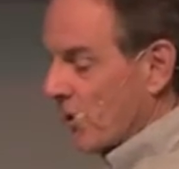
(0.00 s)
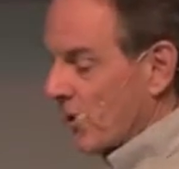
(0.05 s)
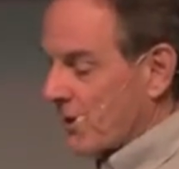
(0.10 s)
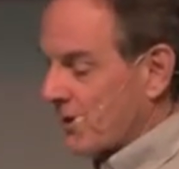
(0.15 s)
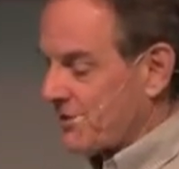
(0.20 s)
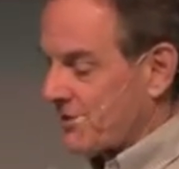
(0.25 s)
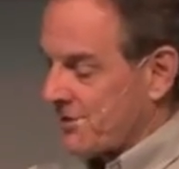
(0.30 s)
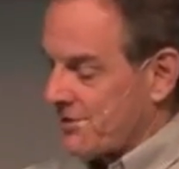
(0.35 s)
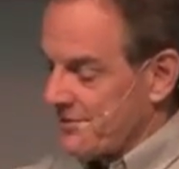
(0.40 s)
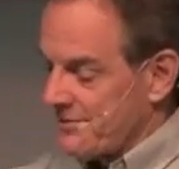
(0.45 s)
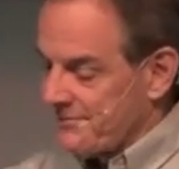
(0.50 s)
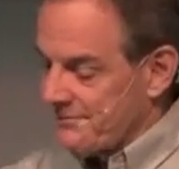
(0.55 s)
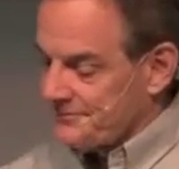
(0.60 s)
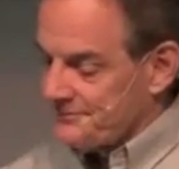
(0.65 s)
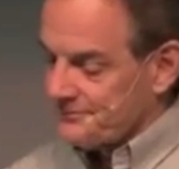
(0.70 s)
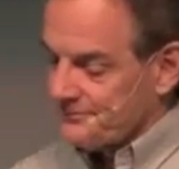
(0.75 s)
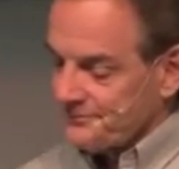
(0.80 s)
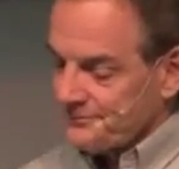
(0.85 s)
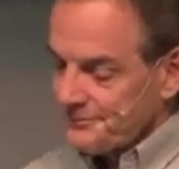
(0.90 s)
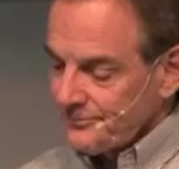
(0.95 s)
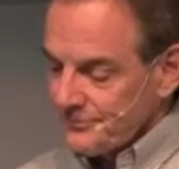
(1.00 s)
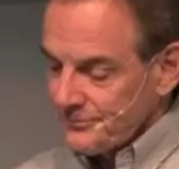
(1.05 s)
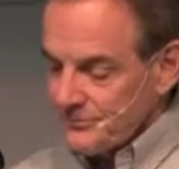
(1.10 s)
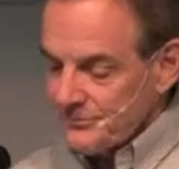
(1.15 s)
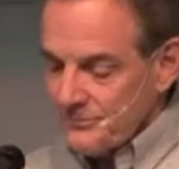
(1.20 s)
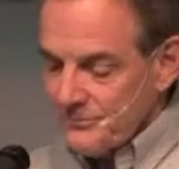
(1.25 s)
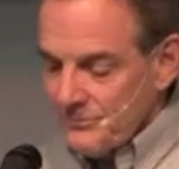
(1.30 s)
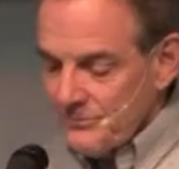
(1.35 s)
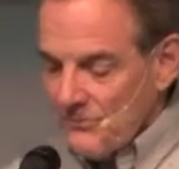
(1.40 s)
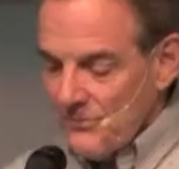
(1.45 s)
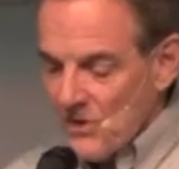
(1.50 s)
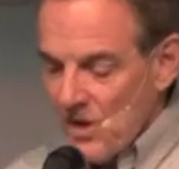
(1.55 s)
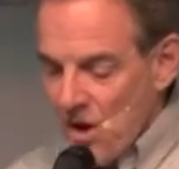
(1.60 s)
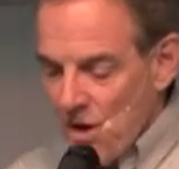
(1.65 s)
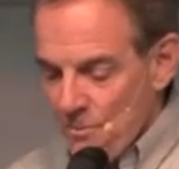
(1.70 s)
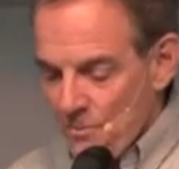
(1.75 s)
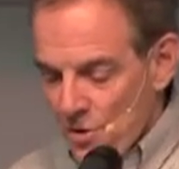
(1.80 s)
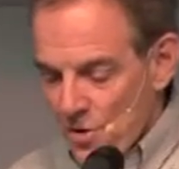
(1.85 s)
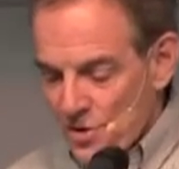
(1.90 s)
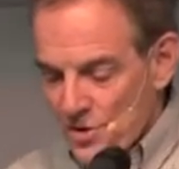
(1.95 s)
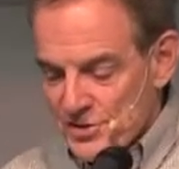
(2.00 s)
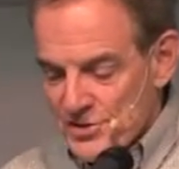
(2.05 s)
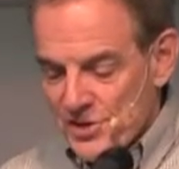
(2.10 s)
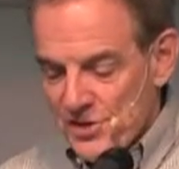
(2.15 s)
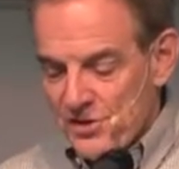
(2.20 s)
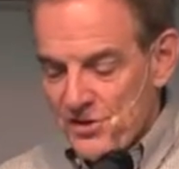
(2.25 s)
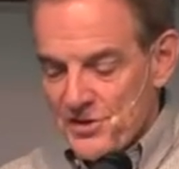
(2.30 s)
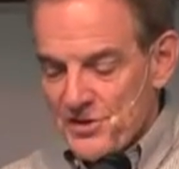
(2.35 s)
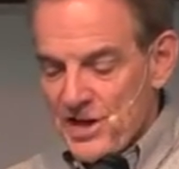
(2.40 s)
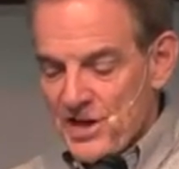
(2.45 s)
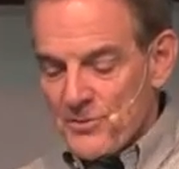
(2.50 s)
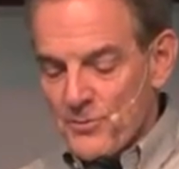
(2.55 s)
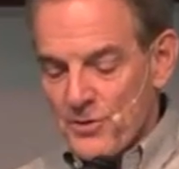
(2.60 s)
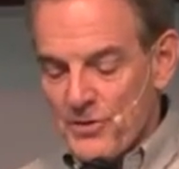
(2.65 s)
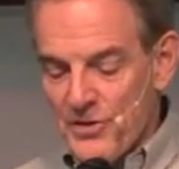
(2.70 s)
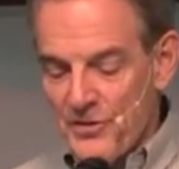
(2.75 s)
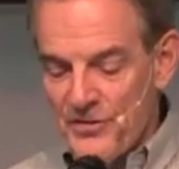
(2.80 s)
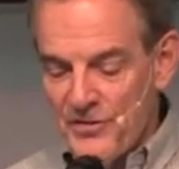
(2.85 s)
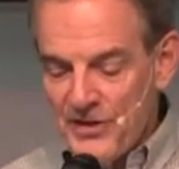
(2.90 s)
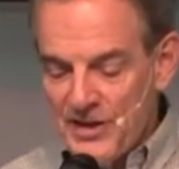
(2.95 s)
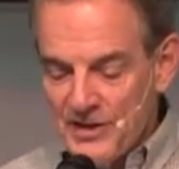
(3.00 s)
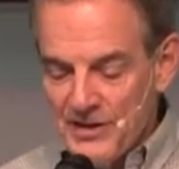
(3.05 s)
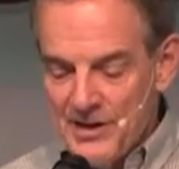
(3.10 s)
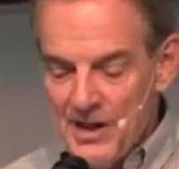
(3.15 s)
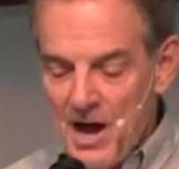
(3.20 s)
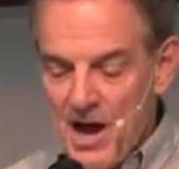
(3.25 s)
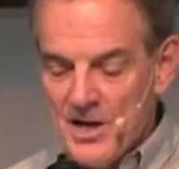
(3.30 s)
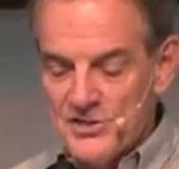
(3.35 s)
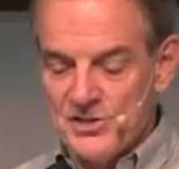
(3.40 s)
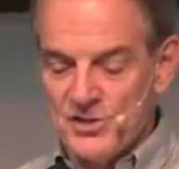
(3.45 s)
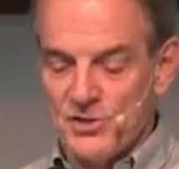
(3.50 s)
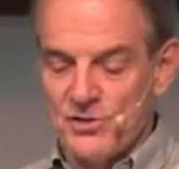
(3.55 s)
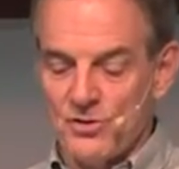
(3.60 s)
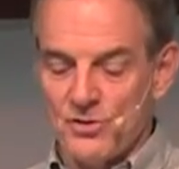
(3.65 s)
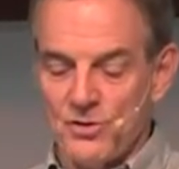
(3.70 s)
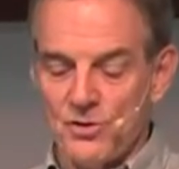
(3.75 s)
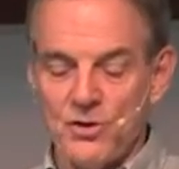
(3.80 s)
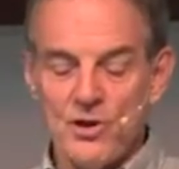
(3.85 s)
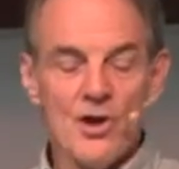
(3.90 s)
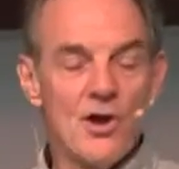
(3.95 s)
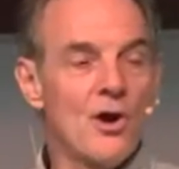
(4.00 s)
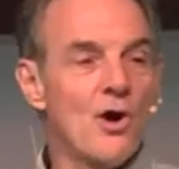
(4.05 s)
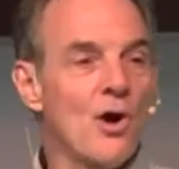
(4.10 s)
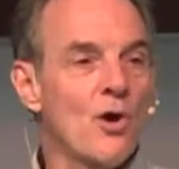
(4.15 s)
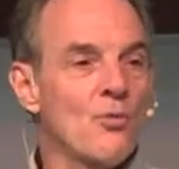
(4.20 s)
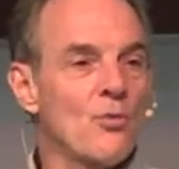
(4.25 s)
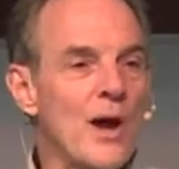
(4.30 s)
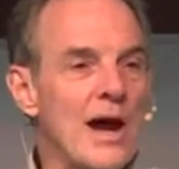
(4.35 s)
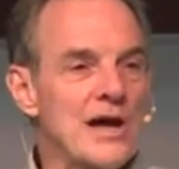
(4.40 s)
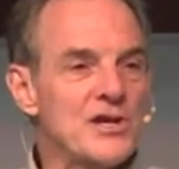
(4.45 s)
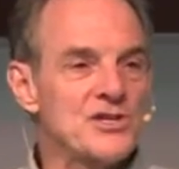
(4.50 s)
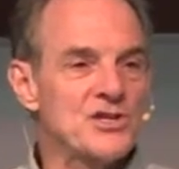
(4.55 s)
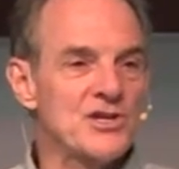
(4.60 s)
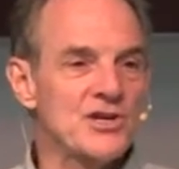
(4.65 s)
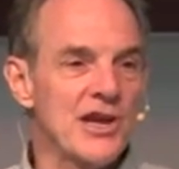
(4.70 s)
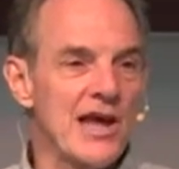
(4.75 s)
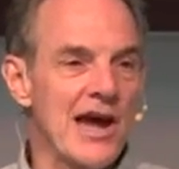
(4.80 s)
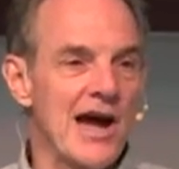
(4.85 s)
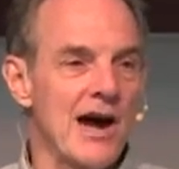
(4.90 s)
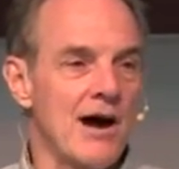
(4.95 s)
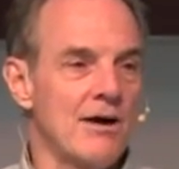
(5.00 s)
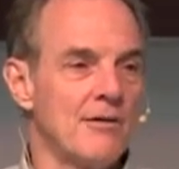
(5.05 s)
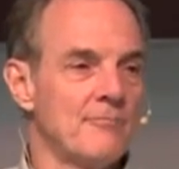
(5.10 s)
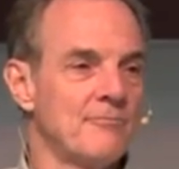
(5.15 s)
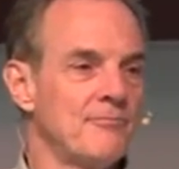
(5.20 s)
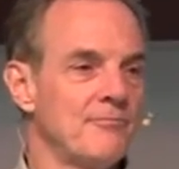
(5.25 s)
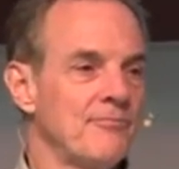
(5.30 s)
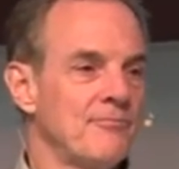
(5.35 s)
with are murders that are done with a theological or rationale.